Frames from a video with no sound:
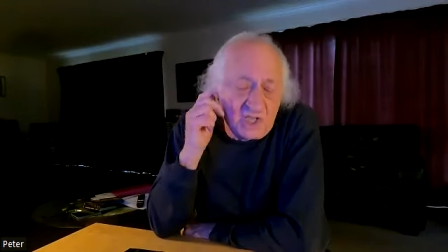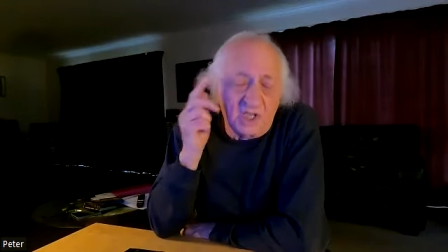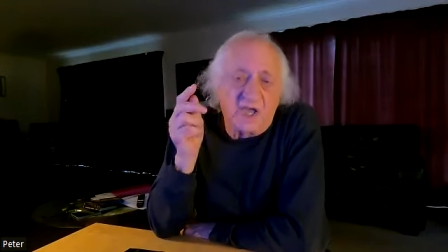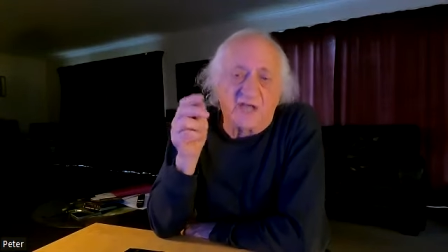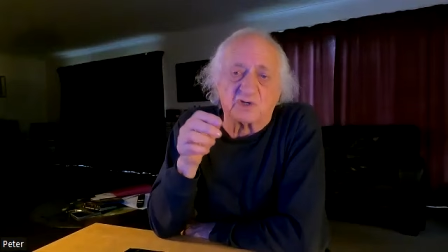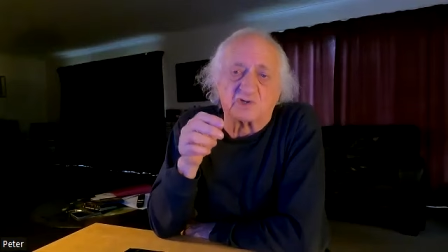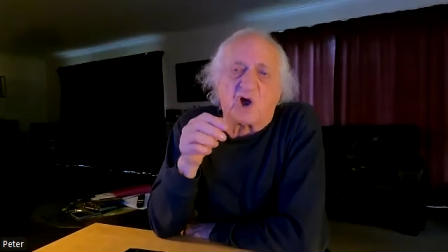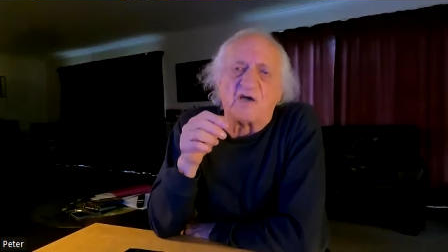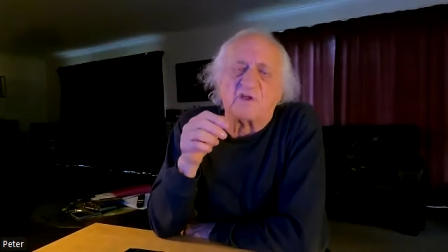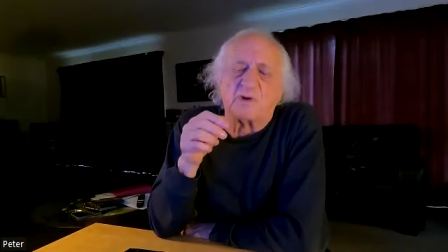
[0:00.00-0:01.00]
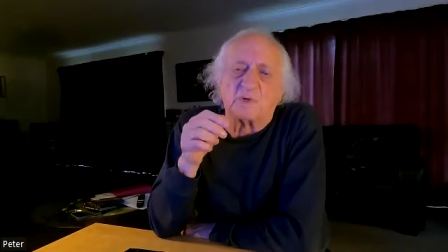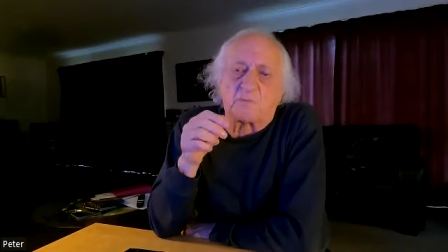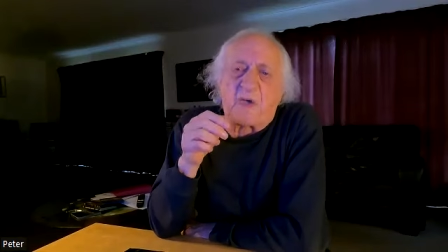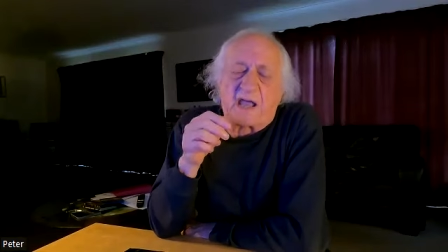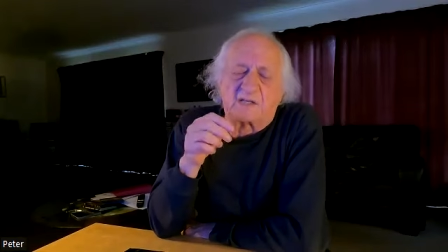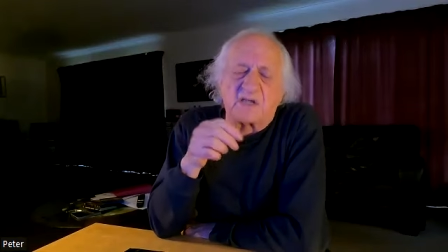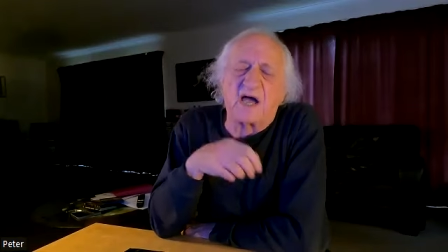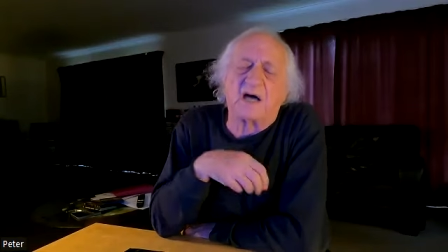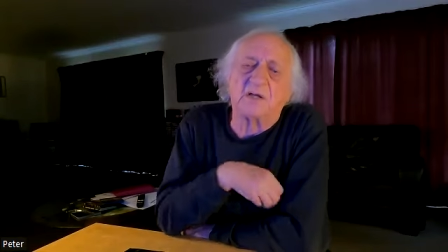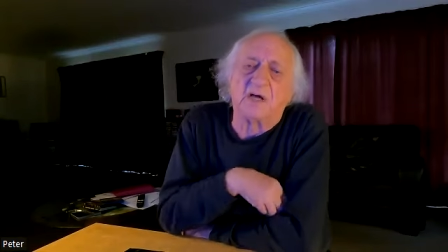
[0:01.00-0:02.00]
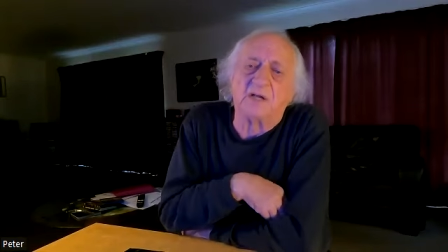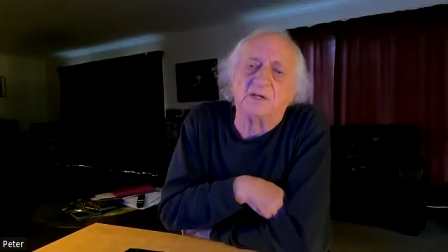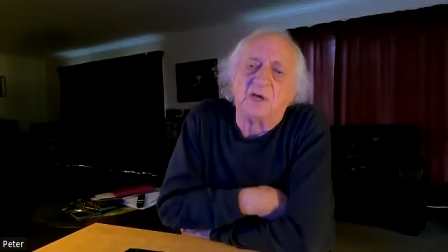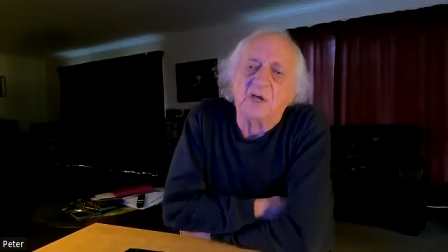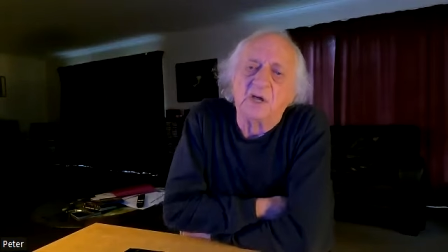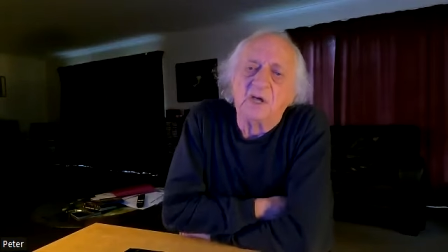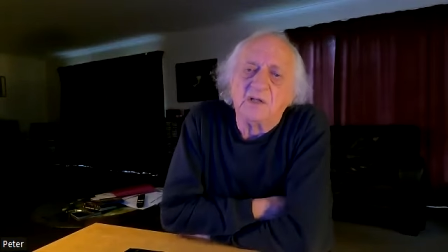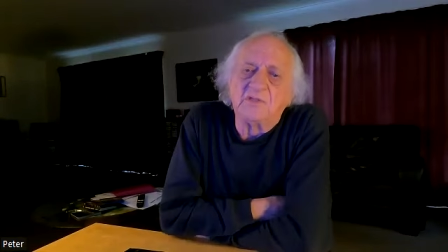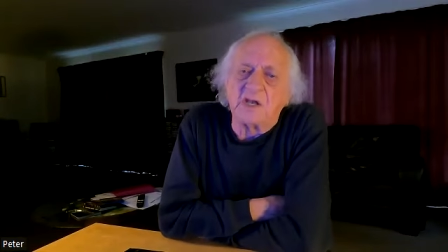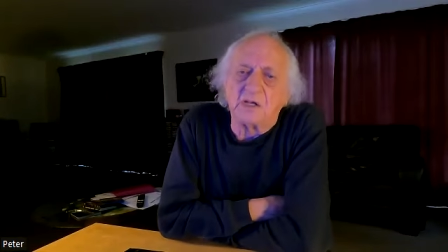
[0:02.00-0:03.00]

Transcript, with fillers: and the drive-in was packed out. And then